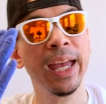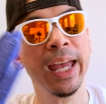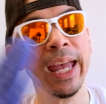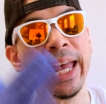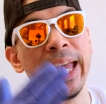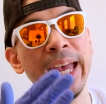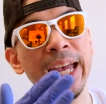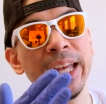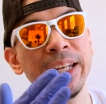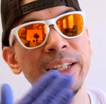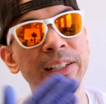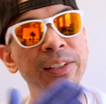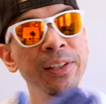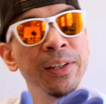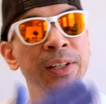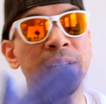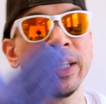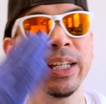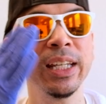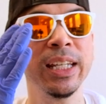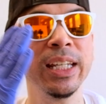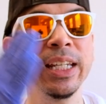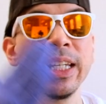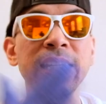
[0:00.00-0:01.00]
And
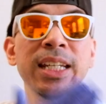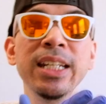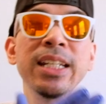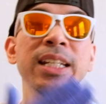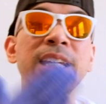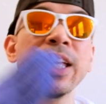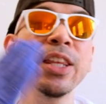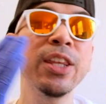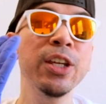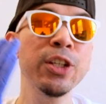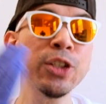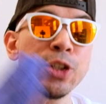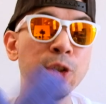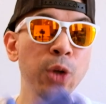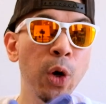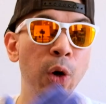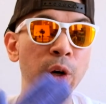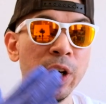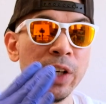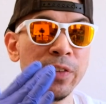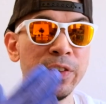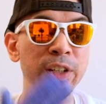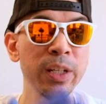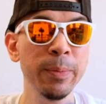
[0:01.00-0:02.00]
in the
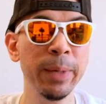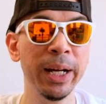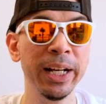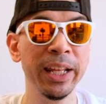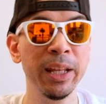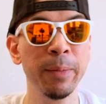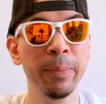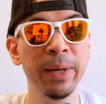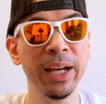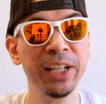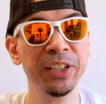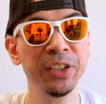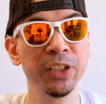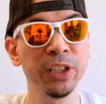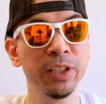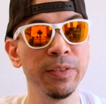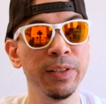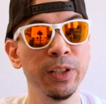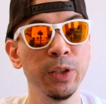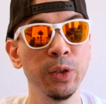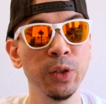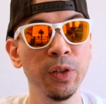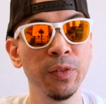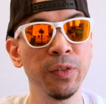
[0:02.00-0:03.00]
story of He-Man and the Masters of
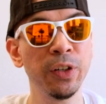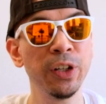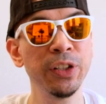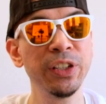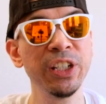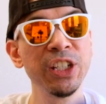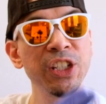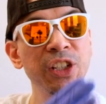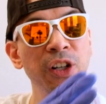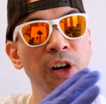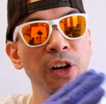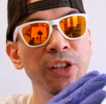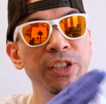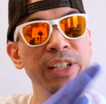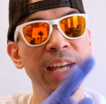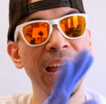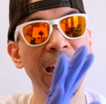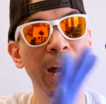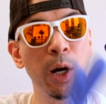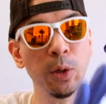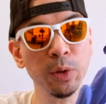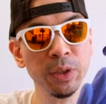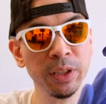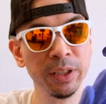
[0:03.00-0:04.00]
the Universe, he starts
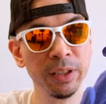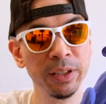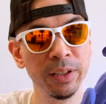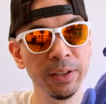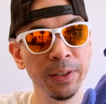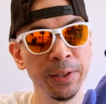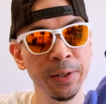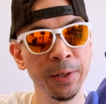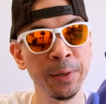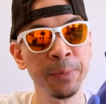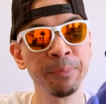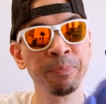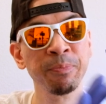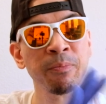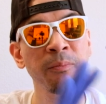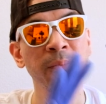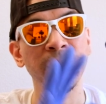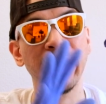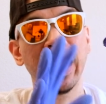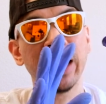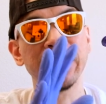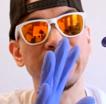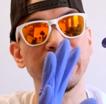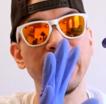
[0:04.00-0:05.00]
out
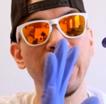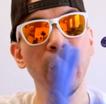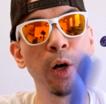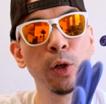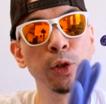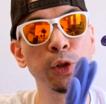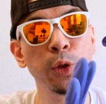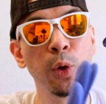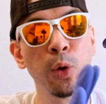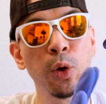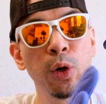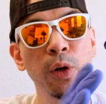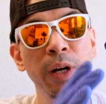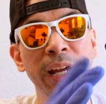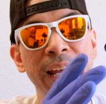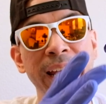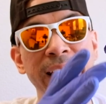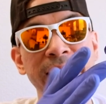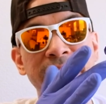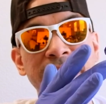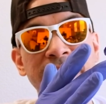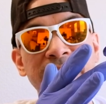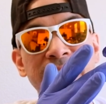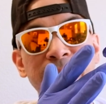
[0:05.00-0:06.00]
as Skeletor,
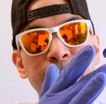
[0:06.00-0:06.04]
and he